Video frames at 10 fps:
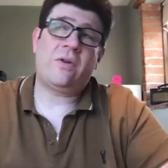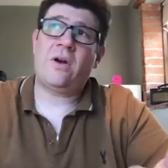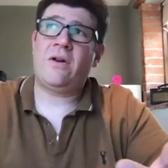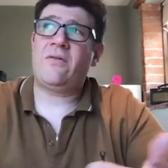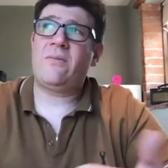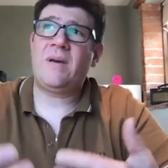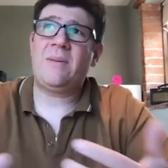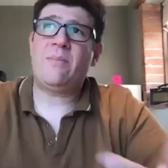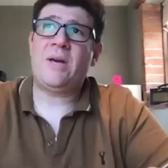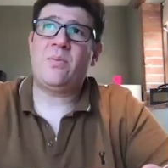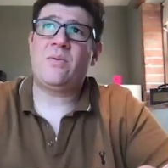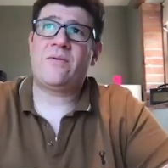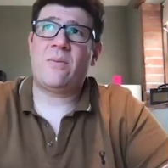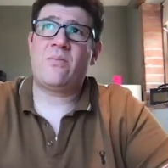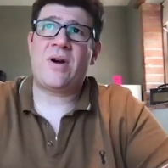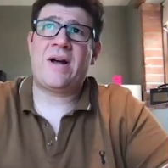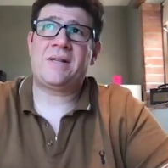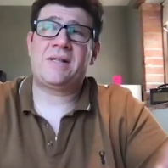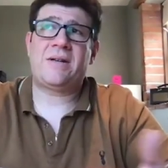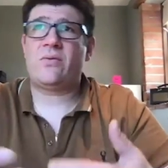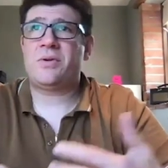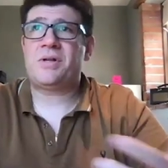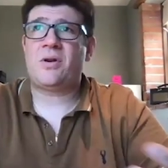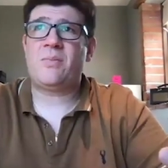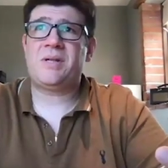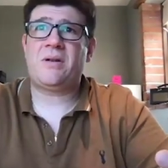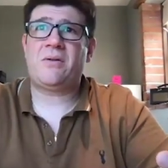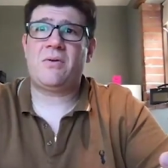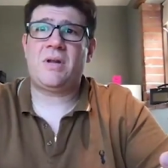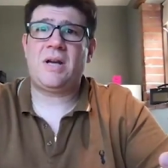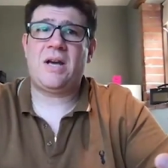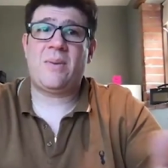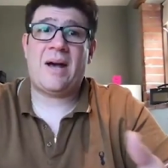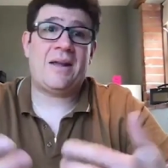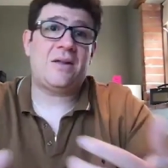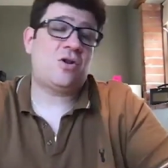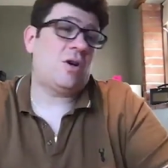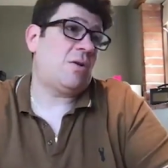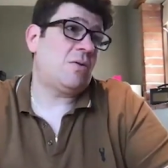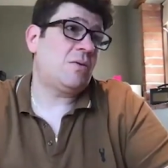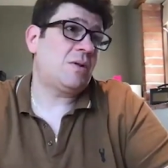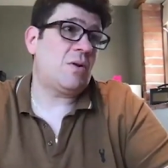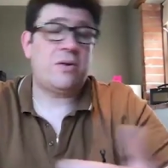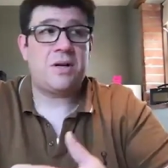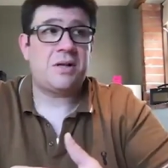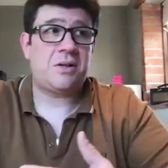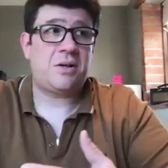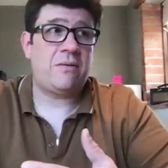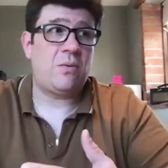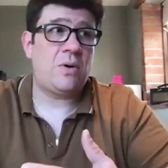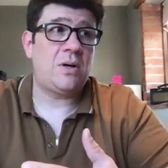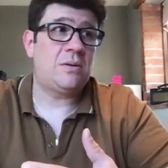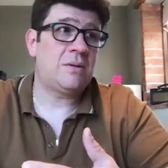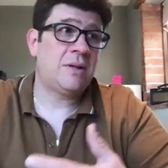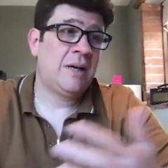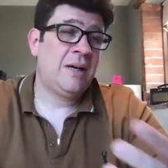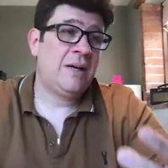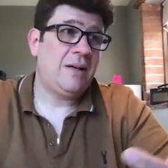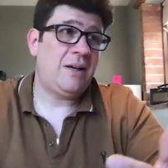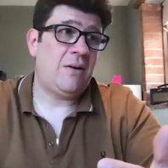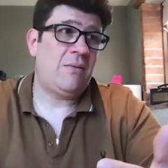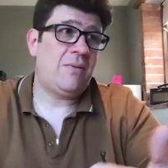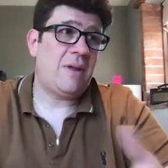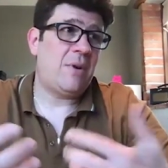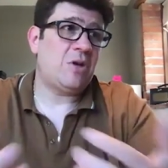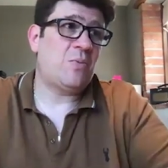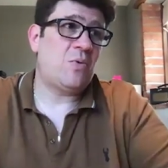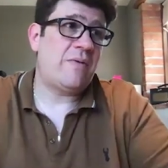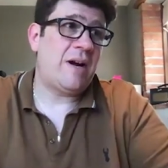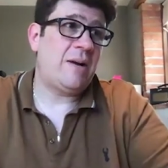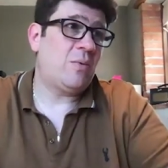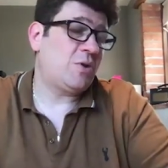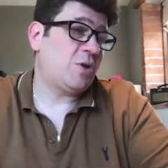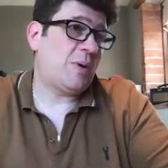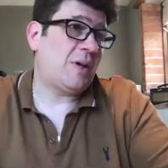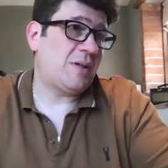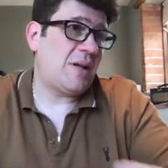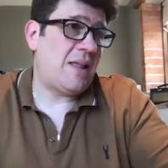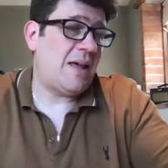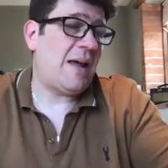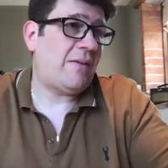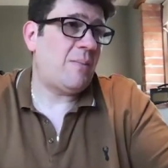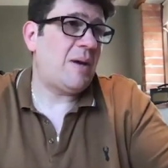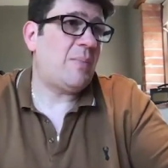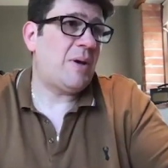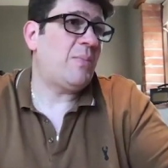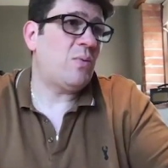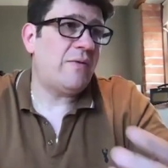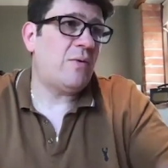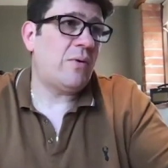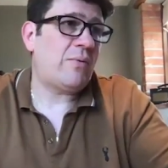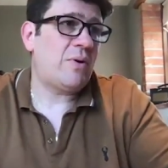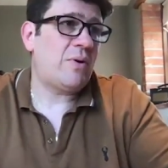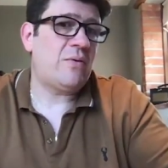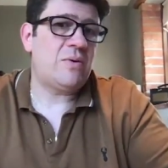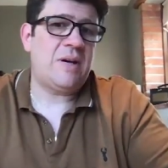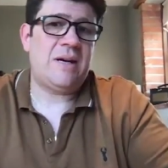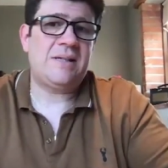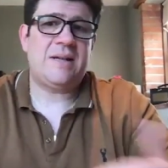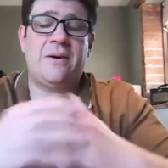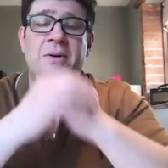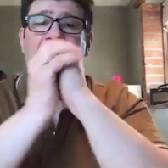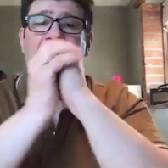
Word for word: to kind of meet people from brands because everyone's so busy through the year but at the shows on the other side of the world you know they're much more available just because they're there to meet people for three or four days now